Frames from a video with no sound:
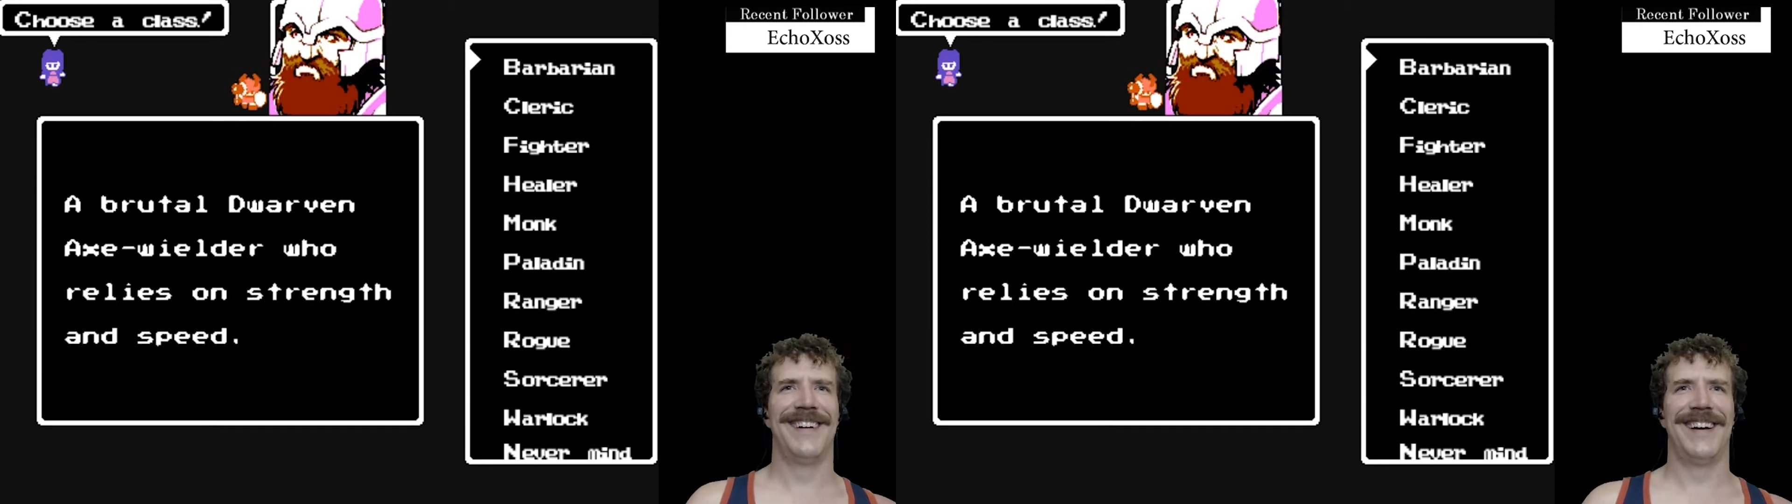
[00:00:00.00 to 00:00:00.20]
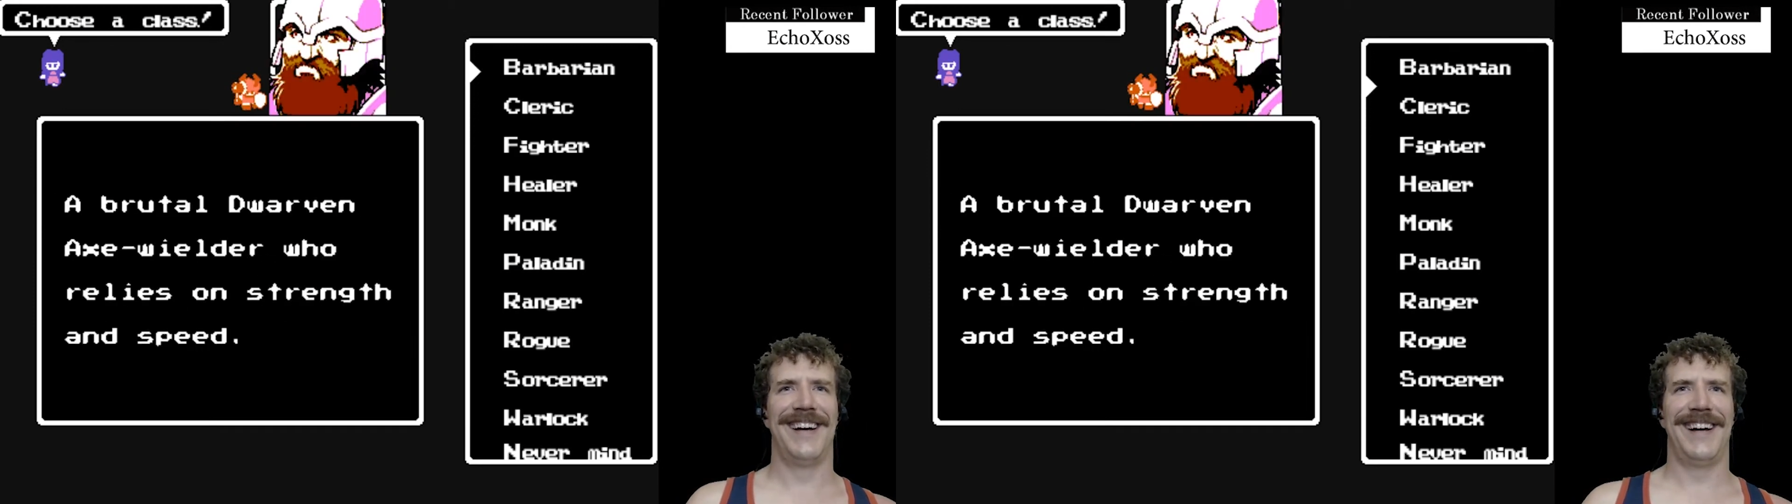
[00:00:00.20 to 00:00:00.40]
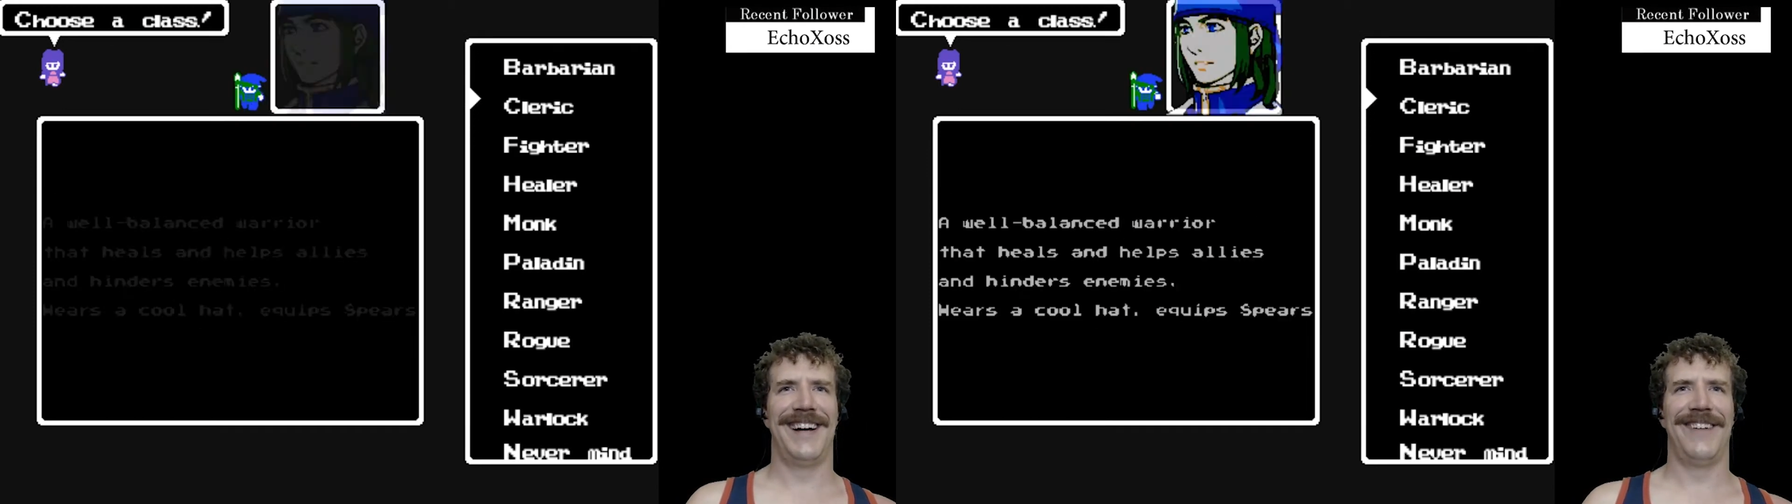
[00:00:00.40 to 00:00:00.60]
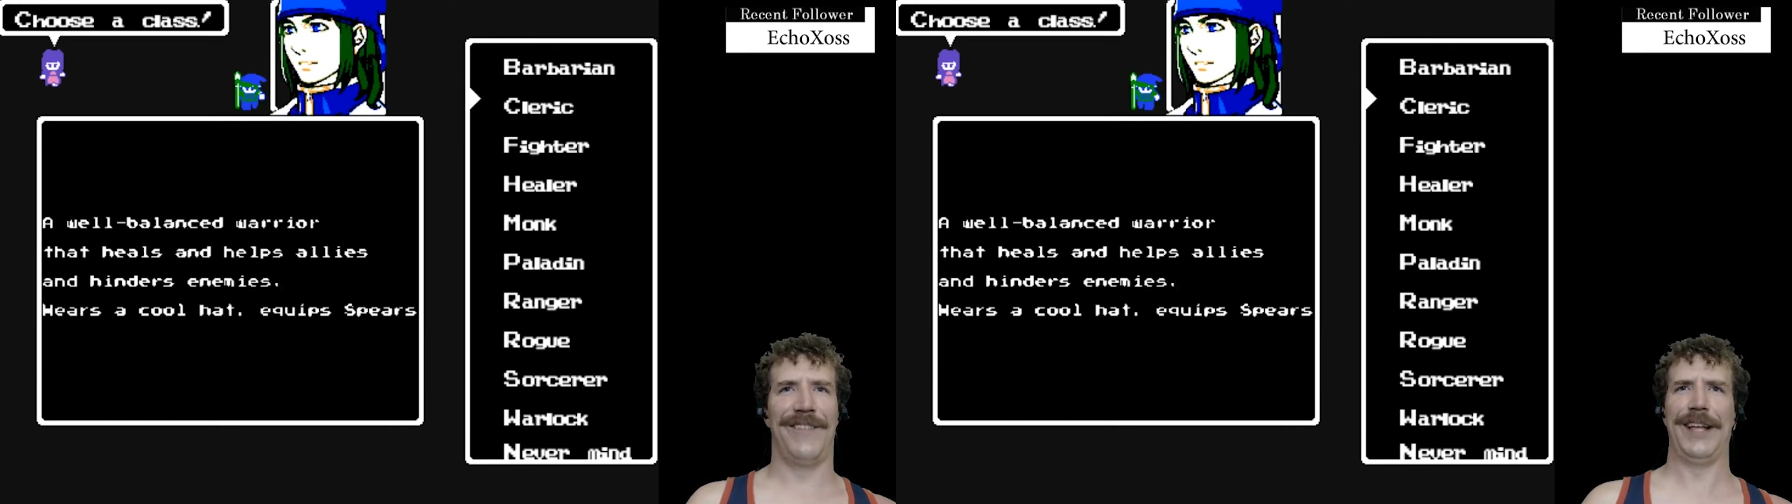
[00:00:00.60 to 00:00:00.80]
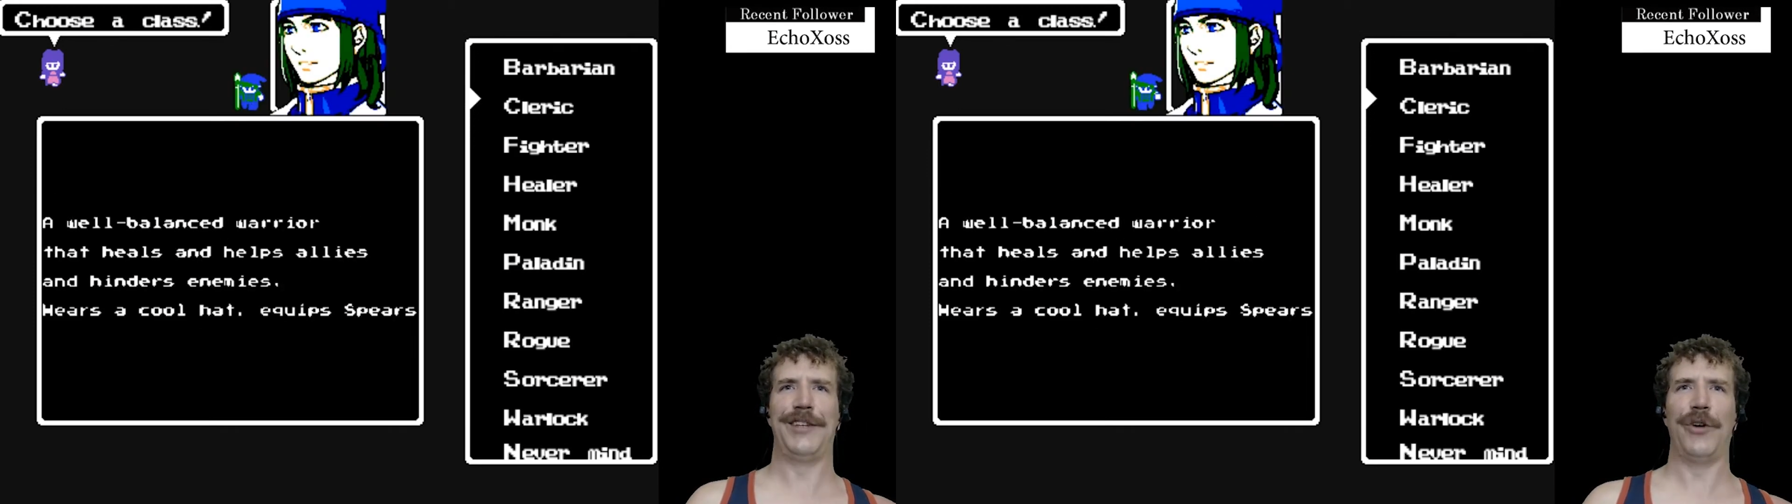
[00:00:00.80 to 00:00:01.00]

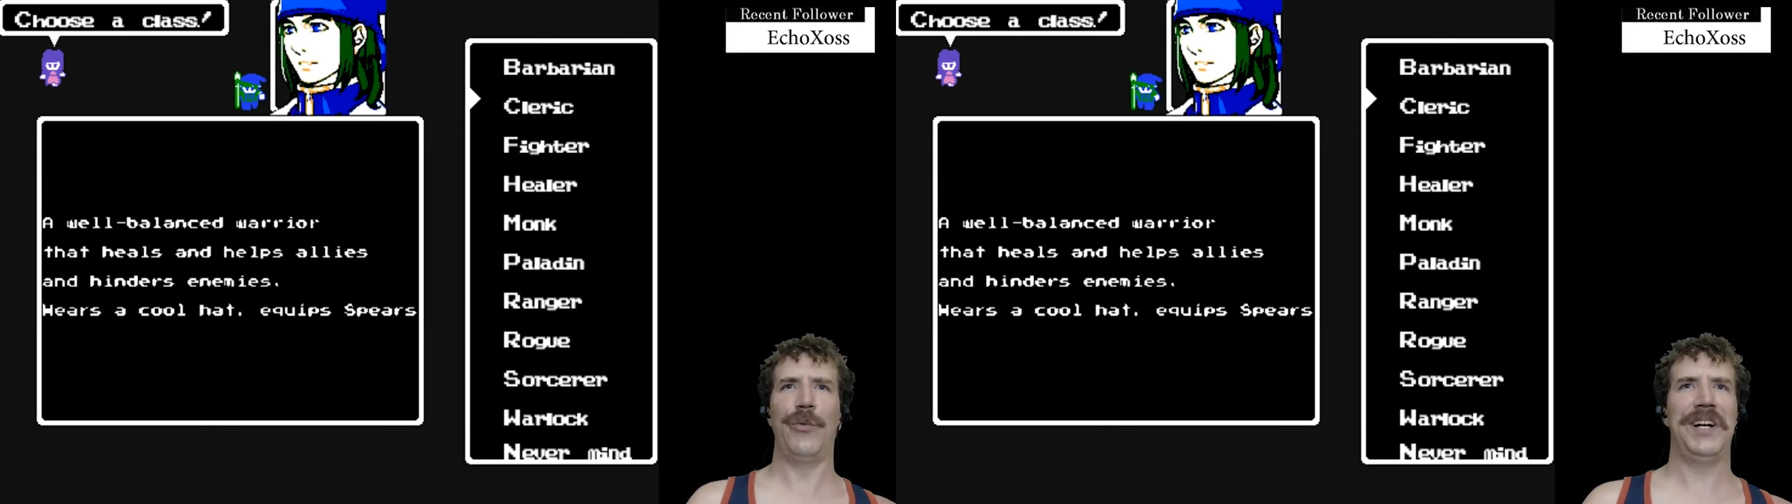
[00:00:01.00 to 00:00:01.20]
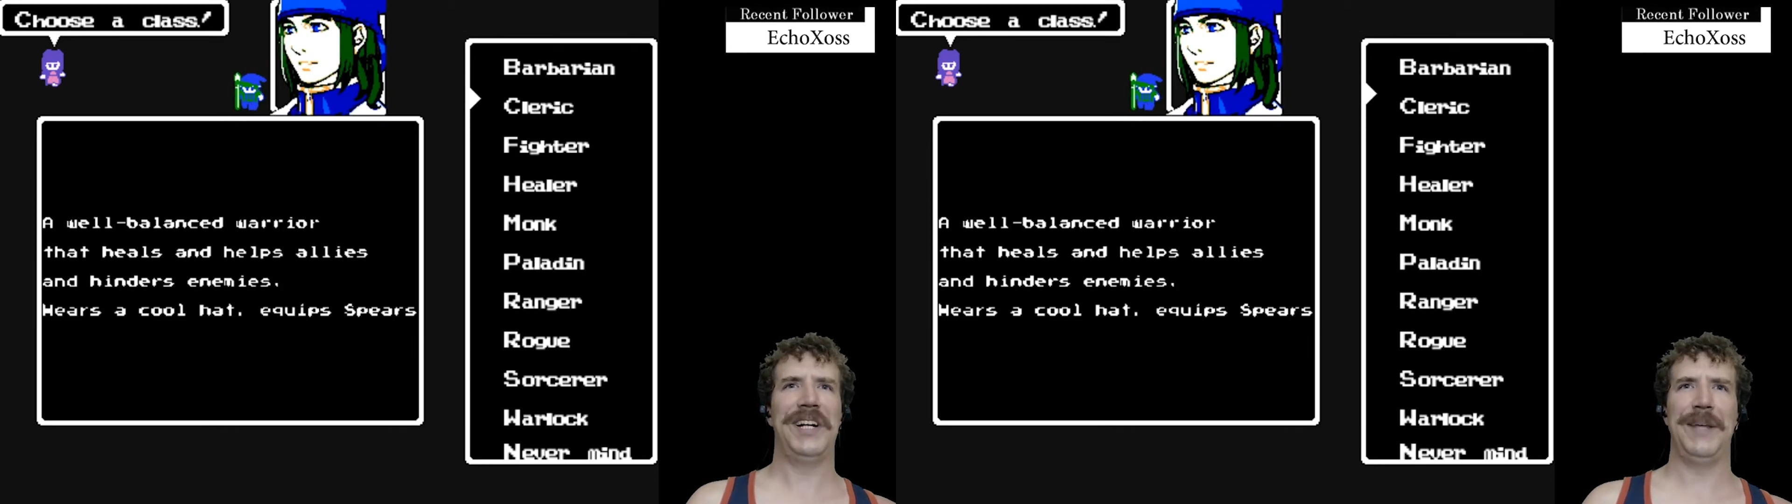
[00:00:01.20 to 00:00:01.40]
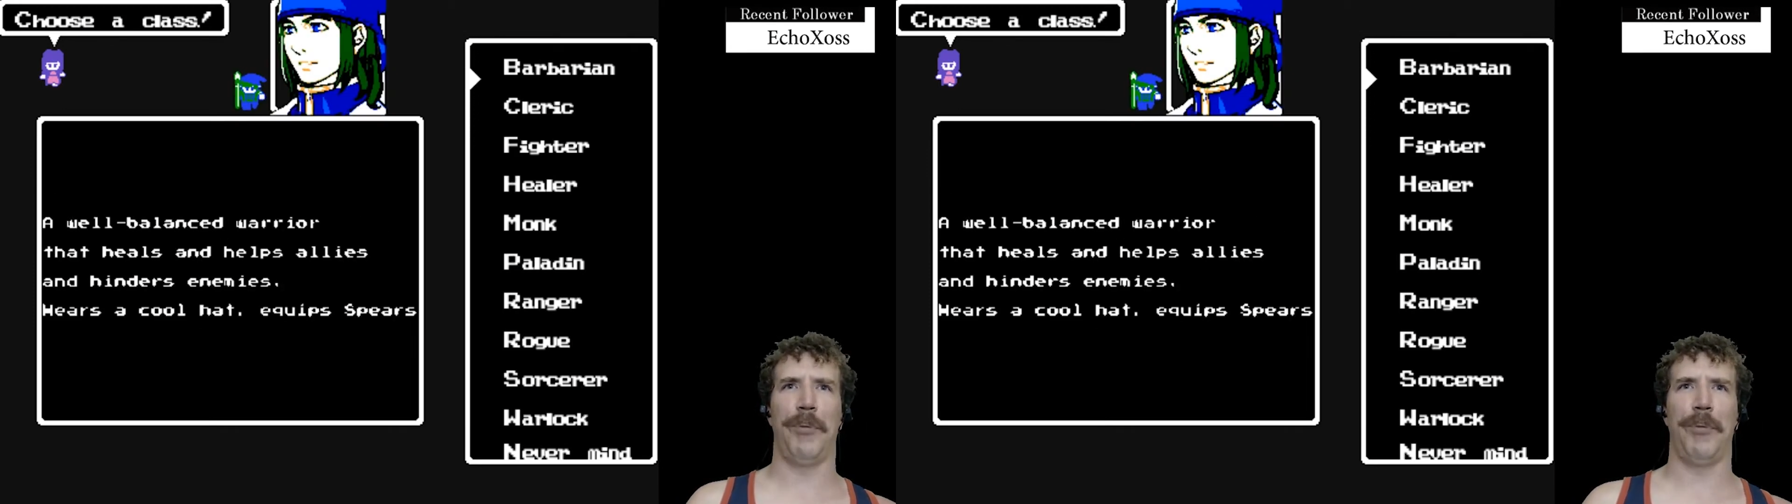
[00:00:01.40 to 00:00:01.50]
Well, I don't want any